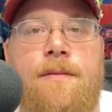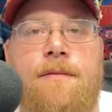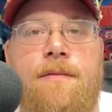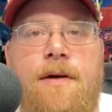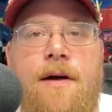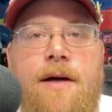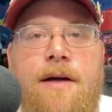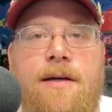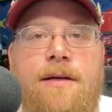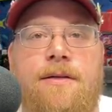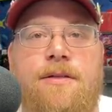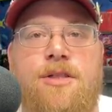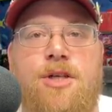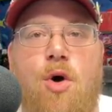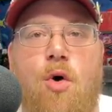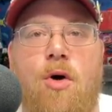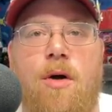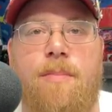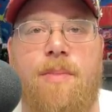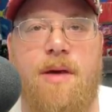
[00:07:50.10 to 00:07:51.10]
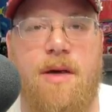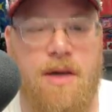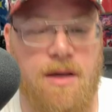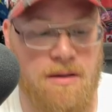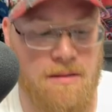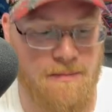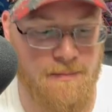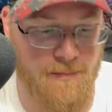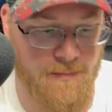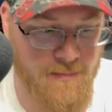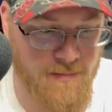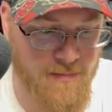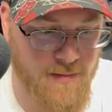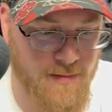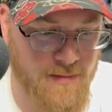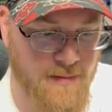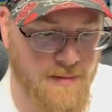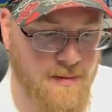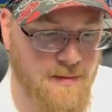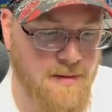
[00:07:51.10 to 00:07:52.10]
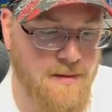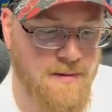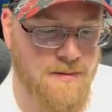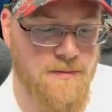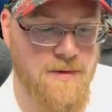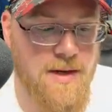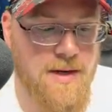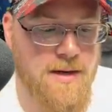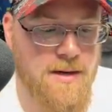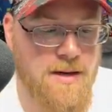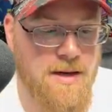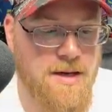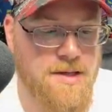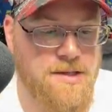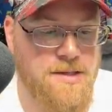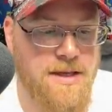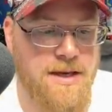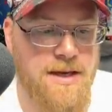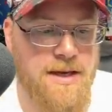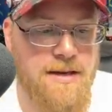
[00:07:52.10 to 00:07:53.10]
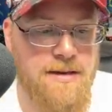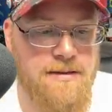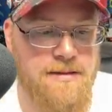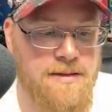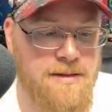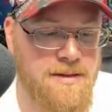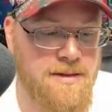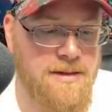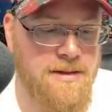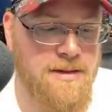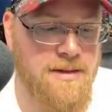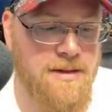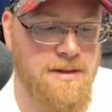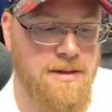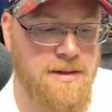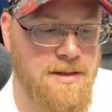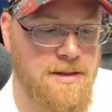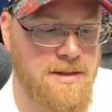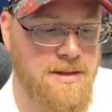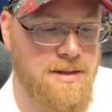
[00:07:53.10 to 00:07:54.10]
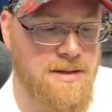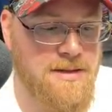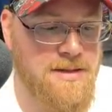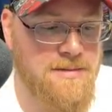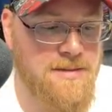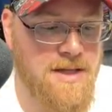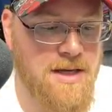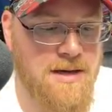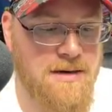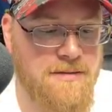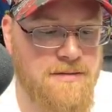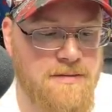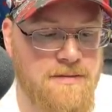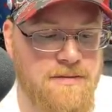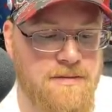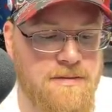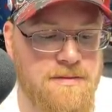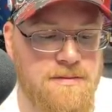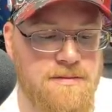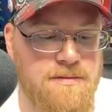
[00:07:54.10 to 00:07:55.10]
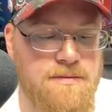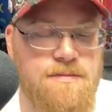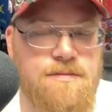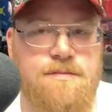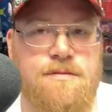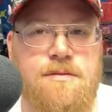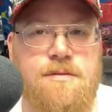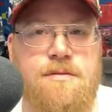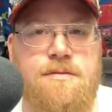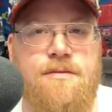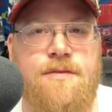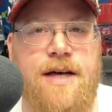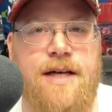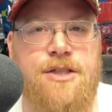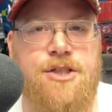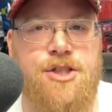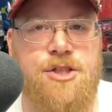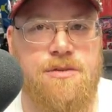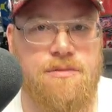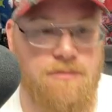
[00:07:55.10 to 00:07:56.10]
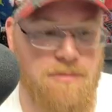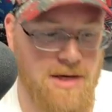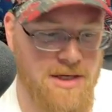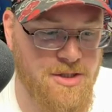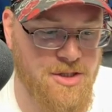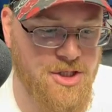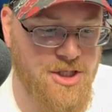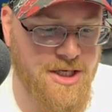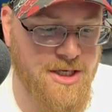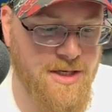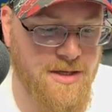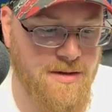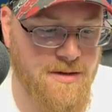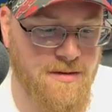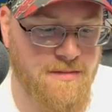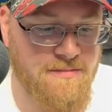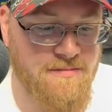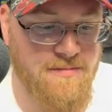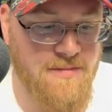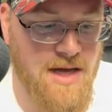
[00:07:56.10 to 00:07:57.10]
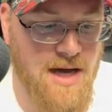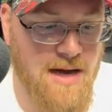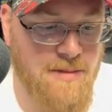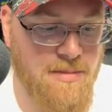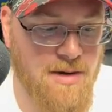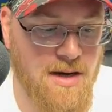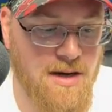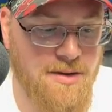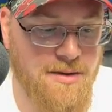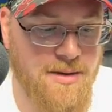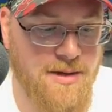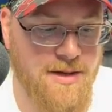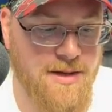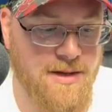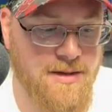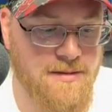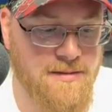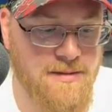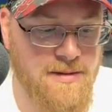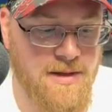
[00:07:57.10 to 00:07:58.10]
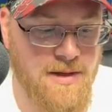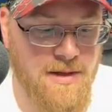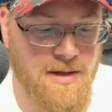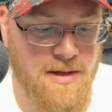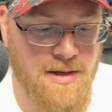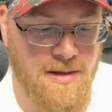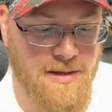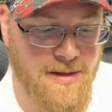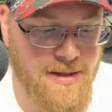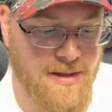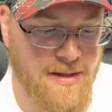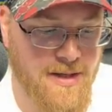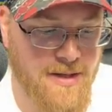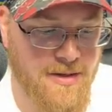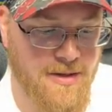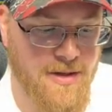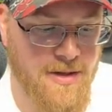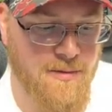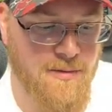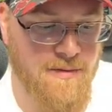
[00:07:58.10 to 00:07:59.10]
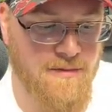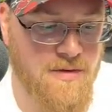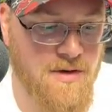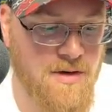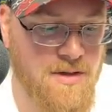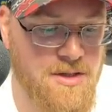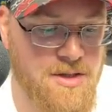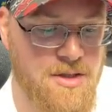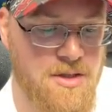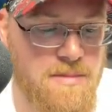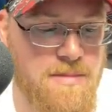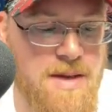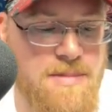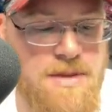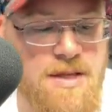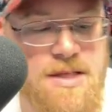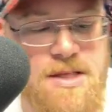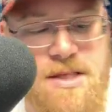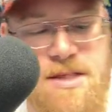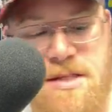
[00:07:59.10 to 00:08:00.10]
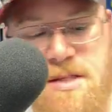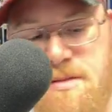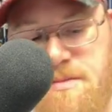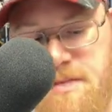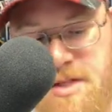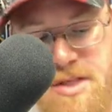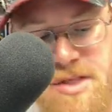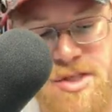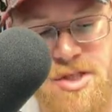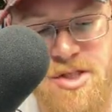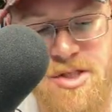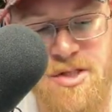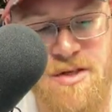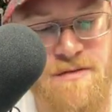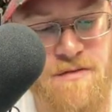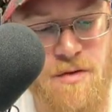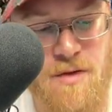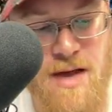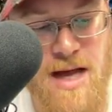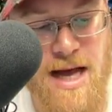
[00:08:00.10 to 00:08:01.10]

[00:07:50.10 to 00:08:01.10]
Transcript: Right, Togepi, recognize that. Uh, some kind of fat red chicken eyebrow thing. Another reverse, or maybe this is this is just a full